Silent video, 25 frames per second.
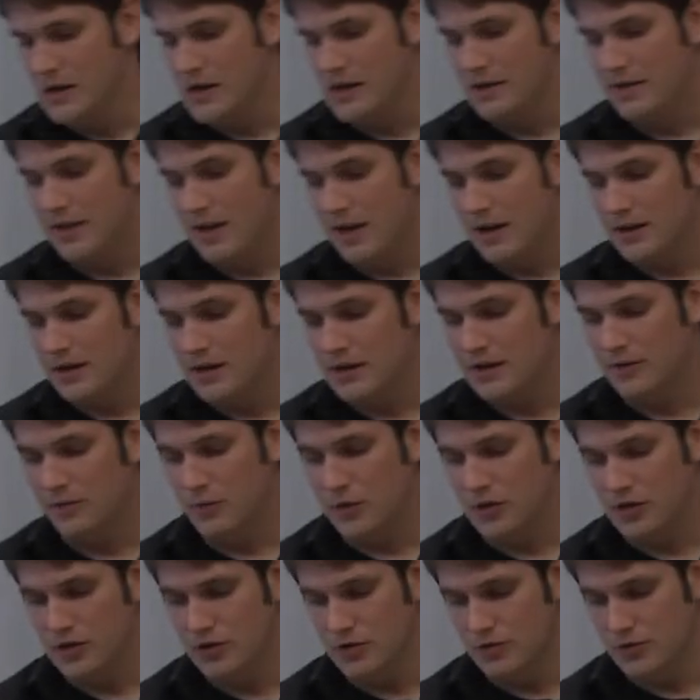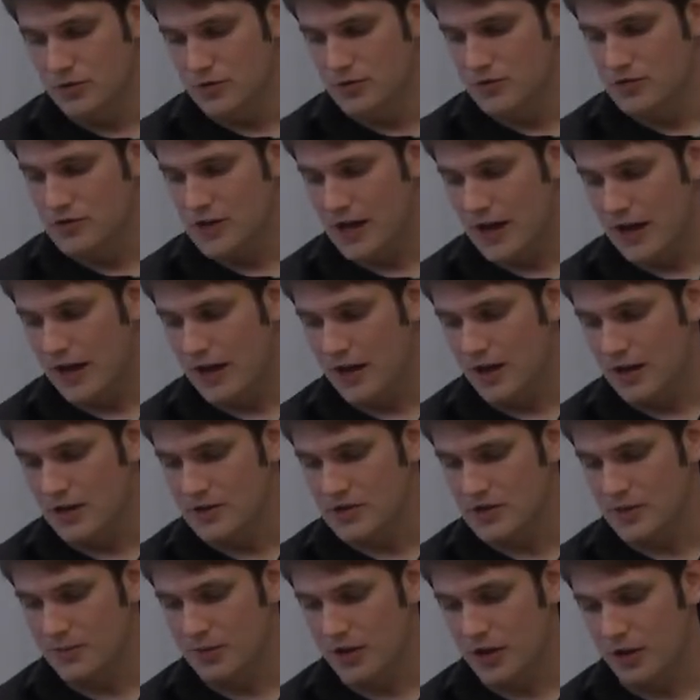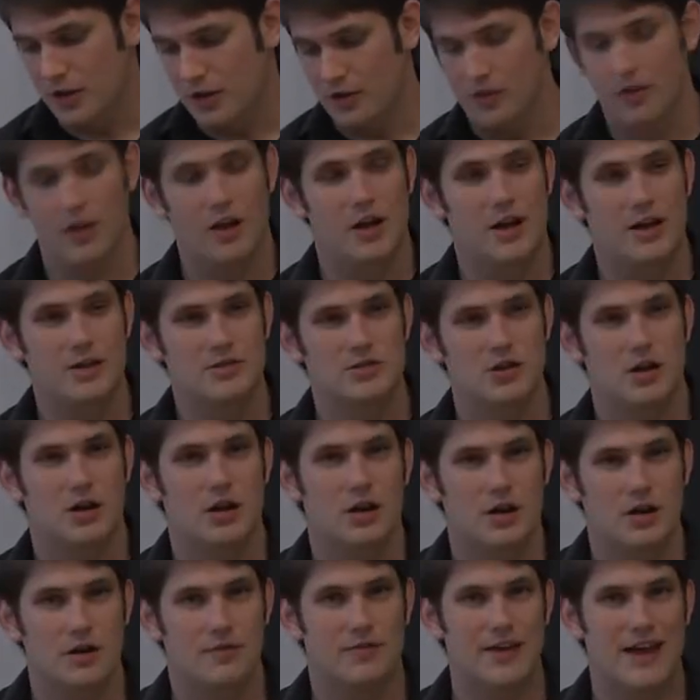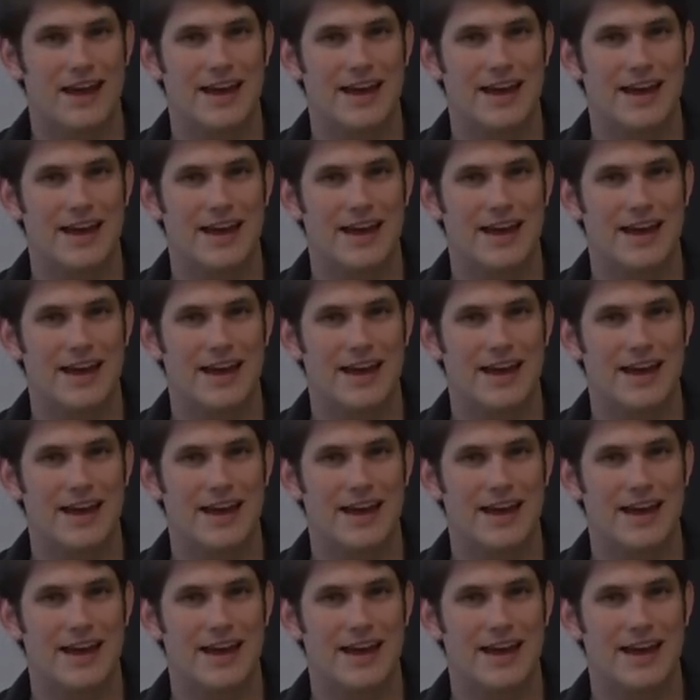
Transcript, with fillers: And then if we use something along the lines of